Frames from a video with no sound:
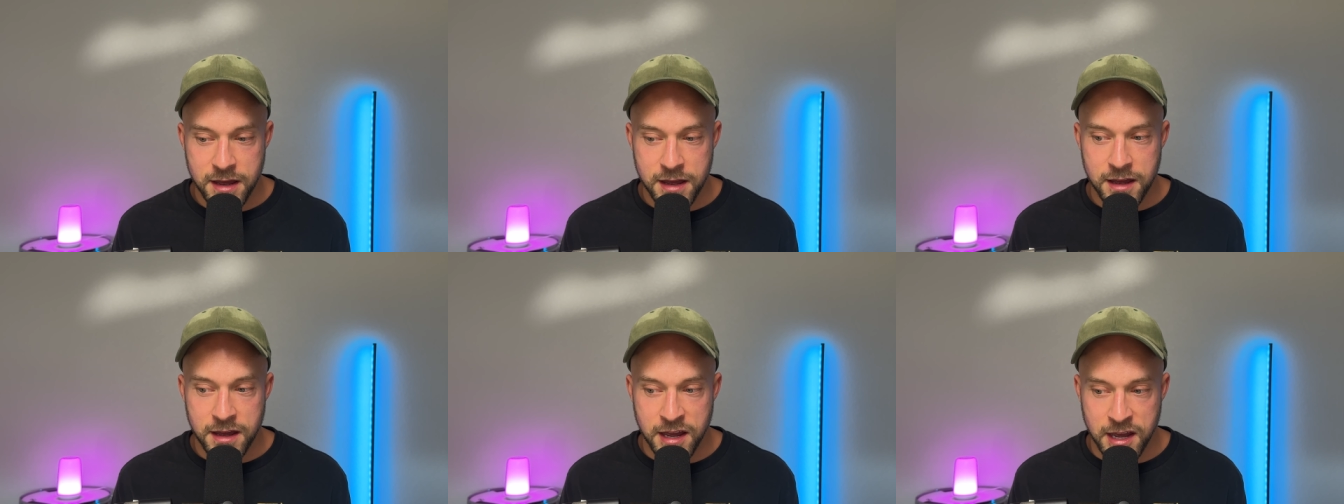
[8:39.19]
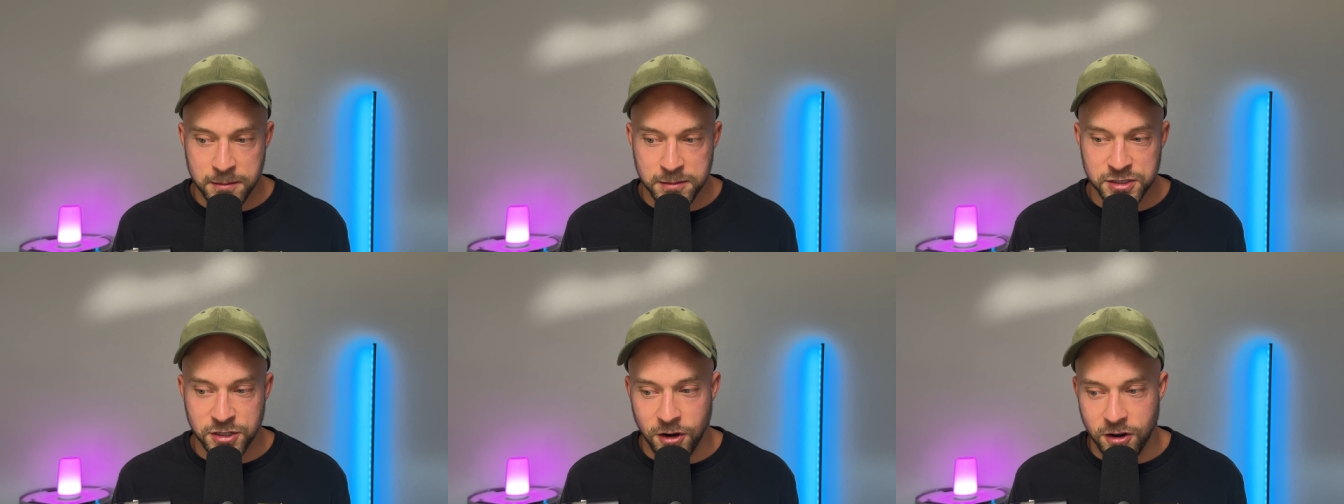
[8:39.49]

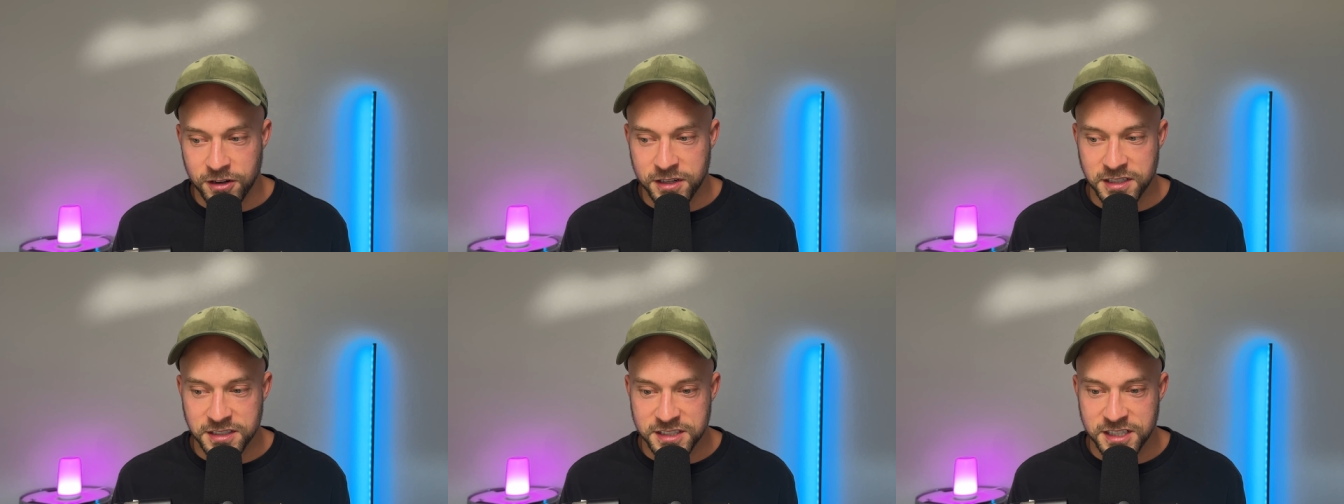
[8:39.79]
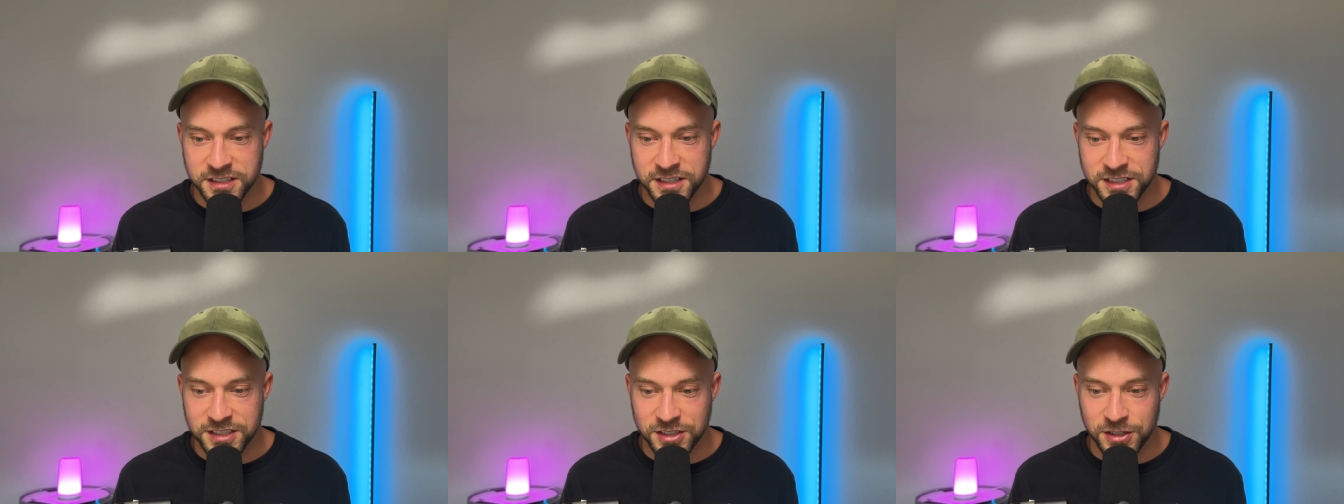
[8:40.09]
him talking to
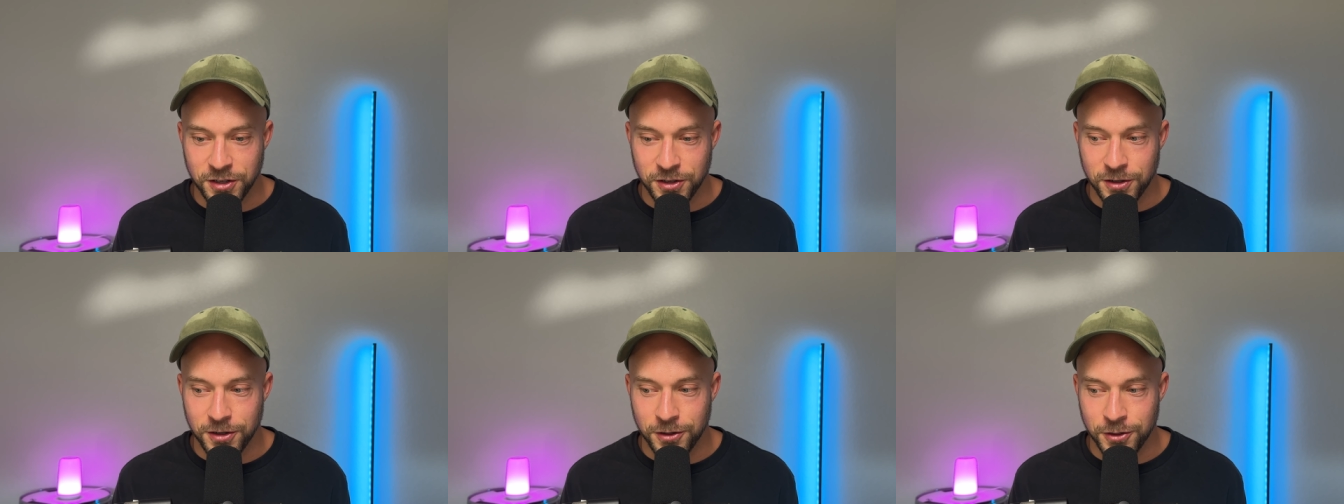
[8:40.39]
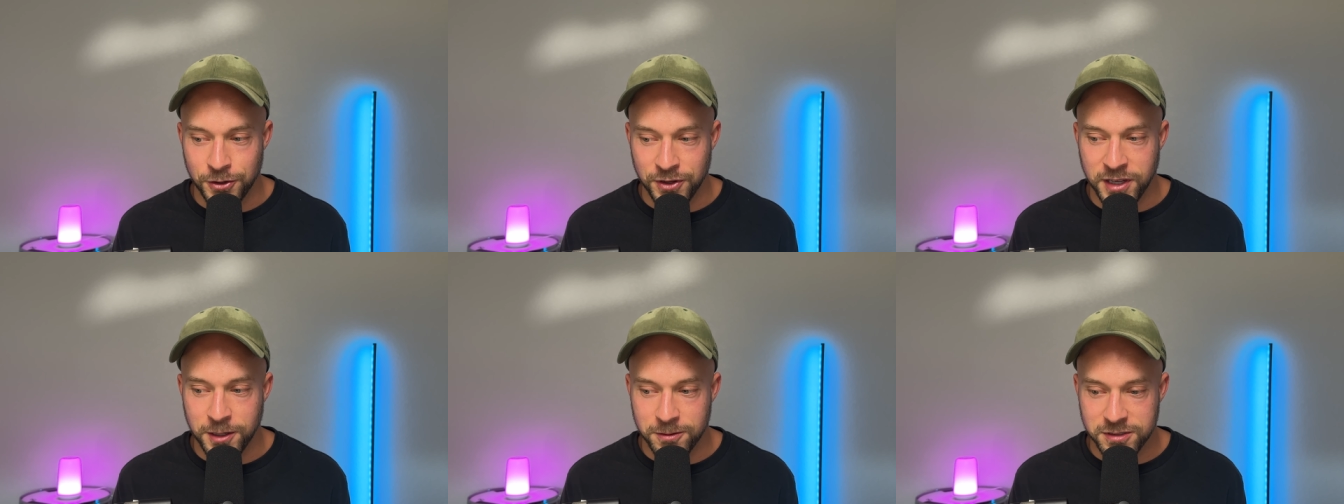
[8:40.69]
this girl
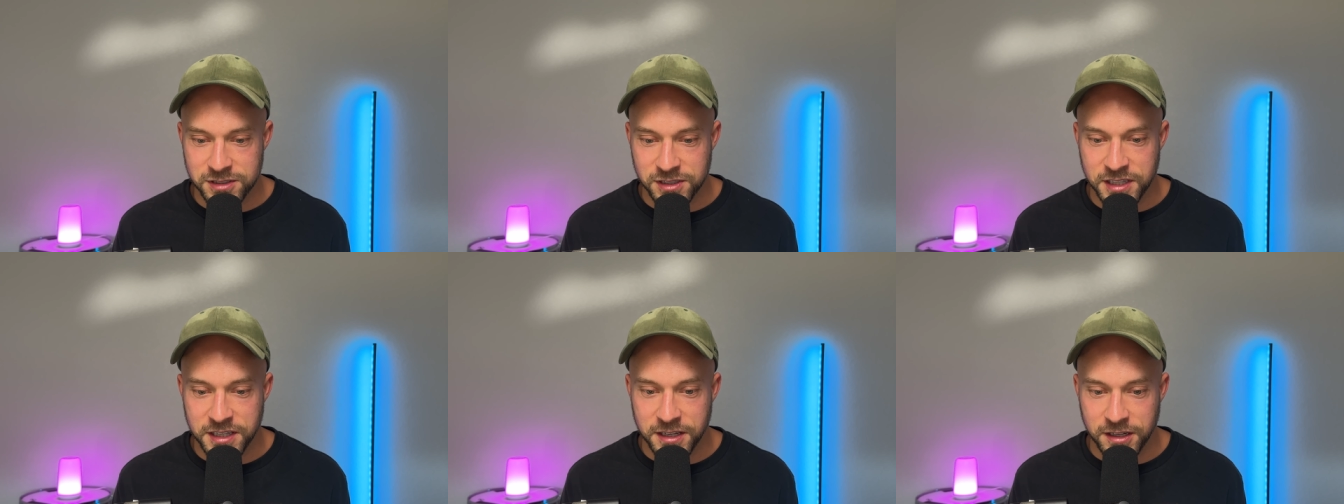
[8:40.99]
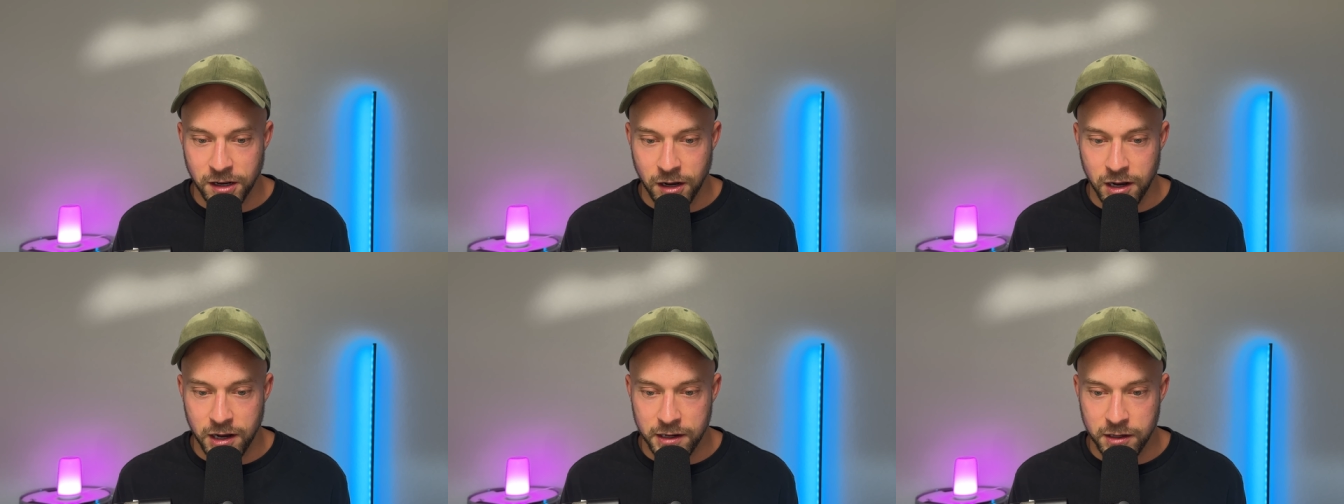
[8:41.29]
who he was leading
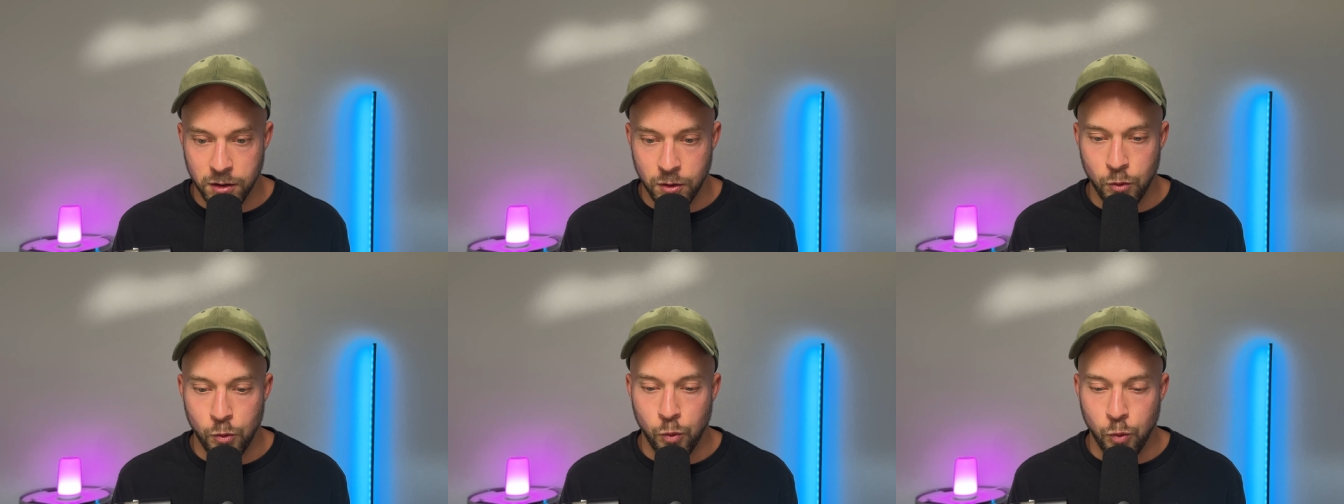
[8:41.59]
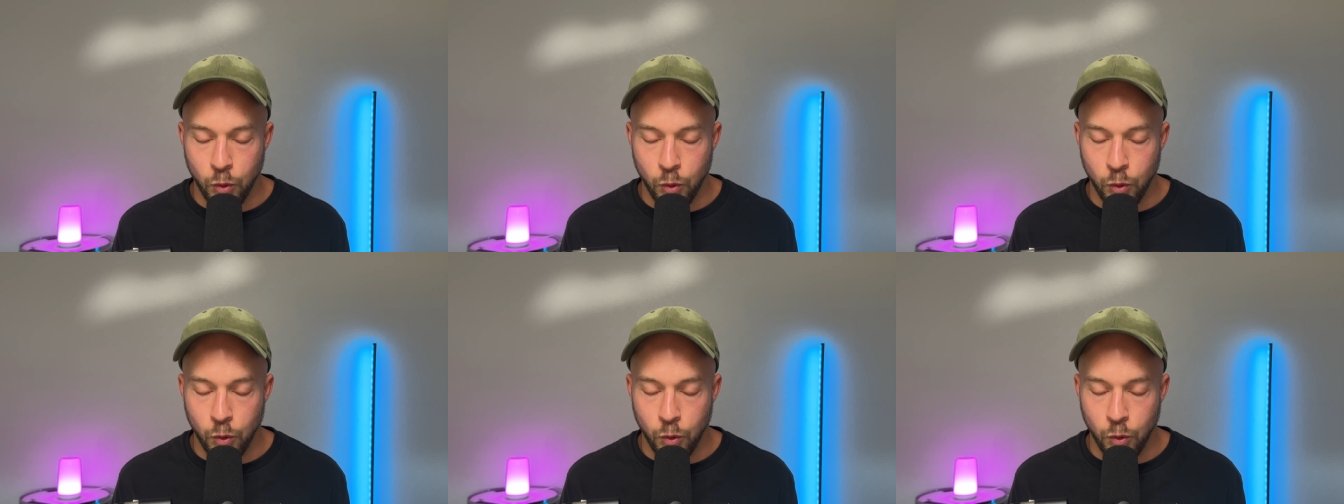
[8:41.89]
on